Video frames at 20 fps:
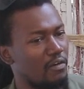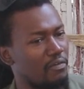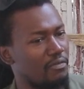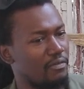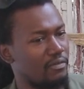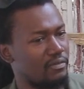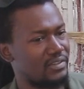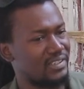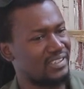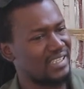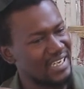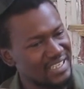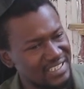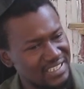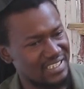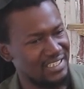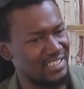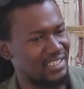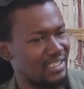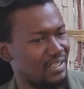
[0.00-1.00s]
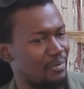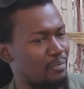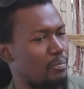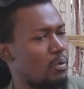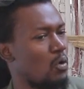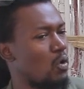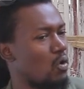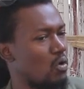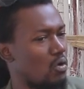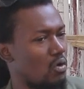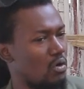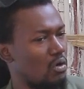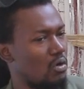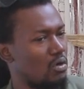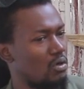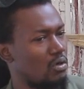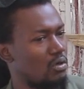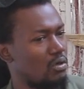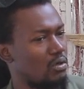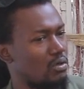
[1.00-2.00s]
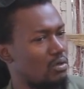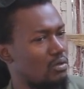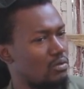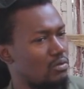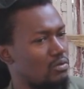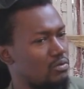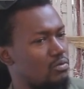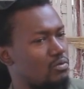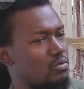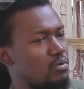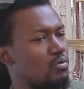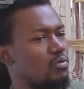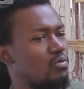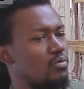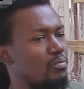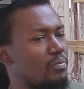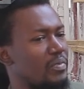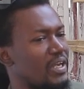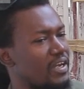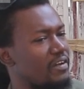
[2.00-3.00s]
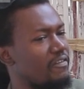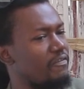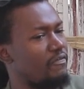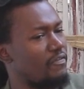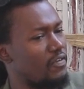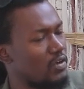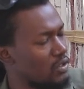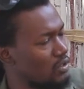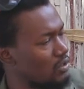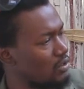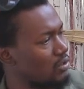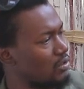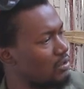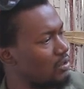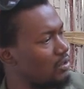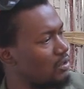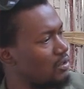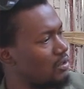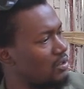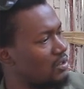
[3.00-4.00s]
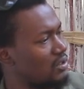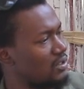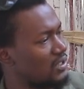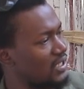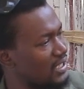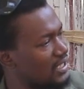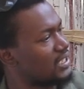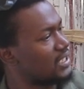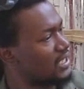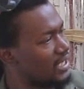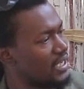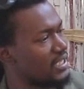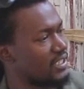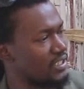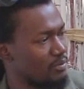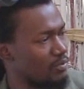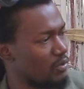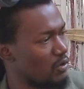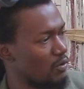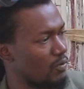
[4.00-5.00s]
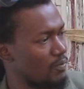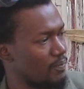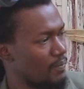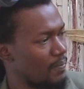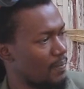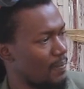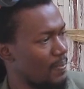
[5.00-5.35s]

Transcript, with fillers: of taxing the poor to make fun. That's crazy, bro.